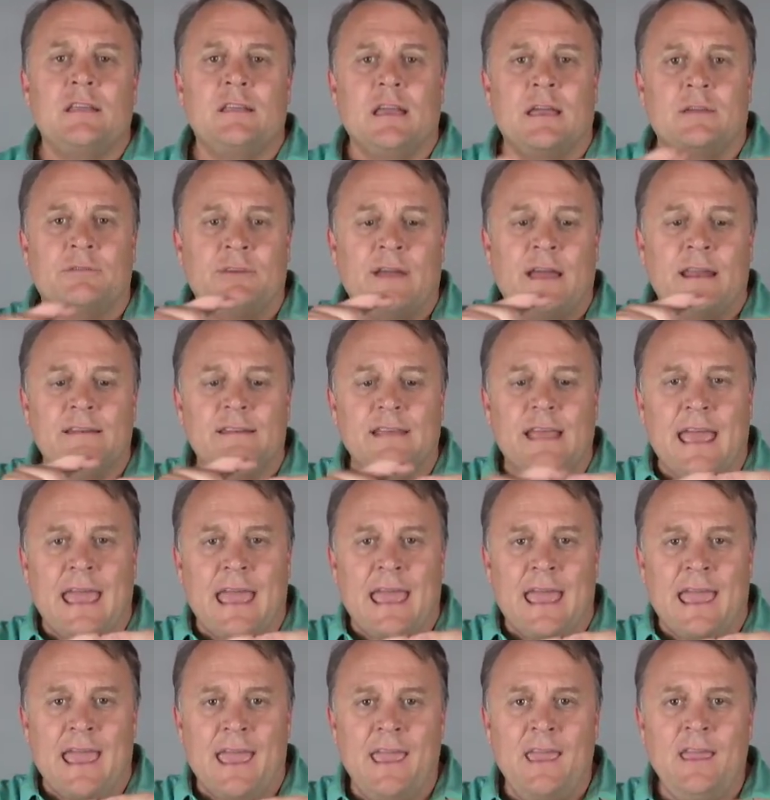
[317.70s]
event
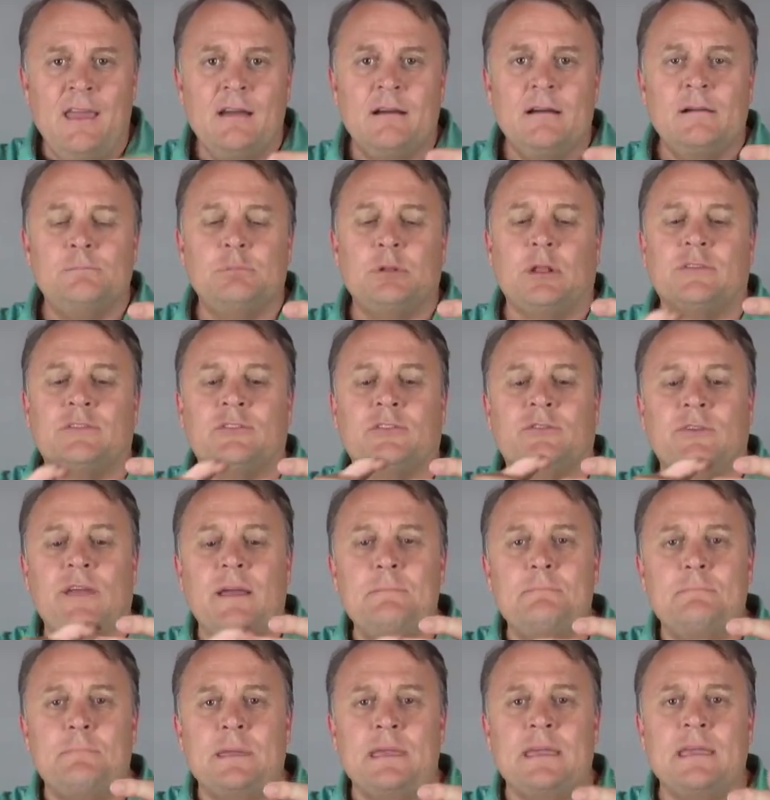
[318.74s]
A plus
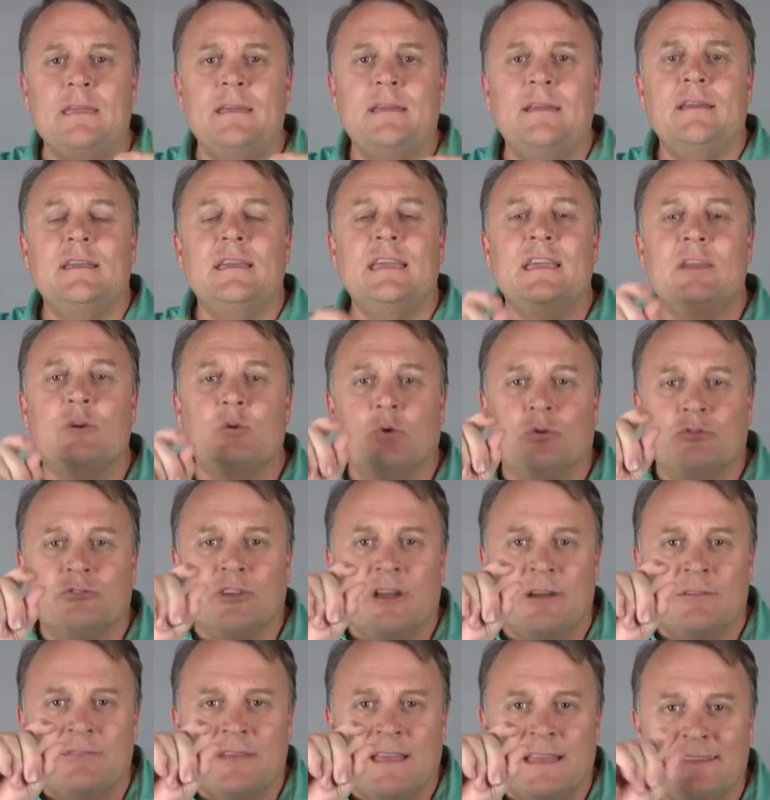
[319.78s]
event B equals
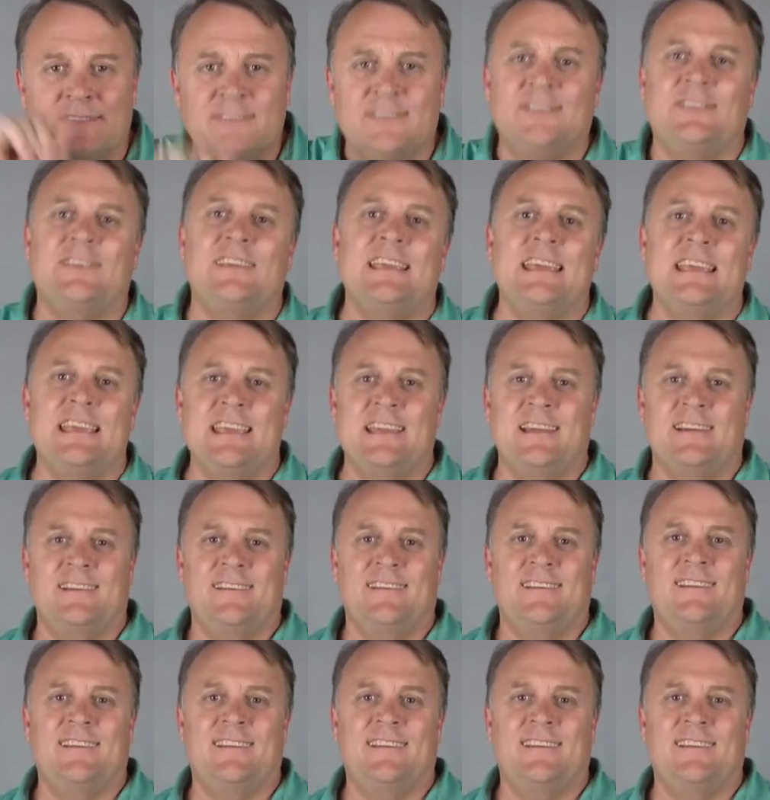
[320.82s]
event C.